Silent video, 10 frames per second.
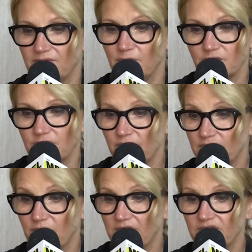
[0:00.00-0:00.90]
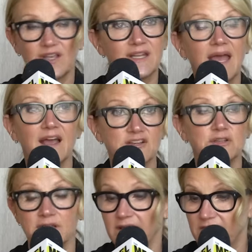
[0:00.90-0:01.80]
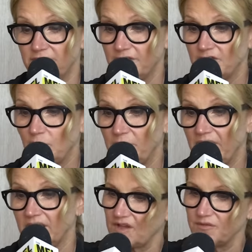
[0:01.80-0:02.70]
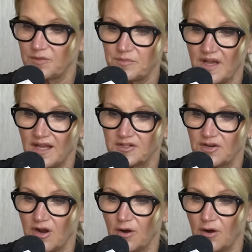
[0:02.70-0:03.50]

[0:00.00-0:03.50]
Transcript: First of all, stress can actually lead to physical pain. It comes from Dr.